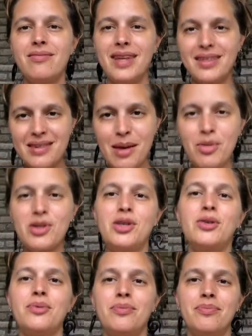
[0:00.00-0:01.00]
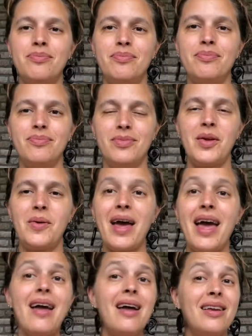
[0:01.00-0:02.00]
That's number two.
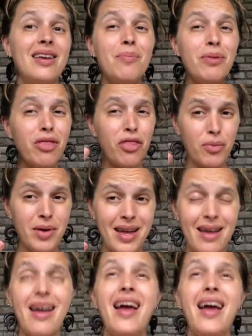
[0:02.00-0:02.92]
Okay, now number three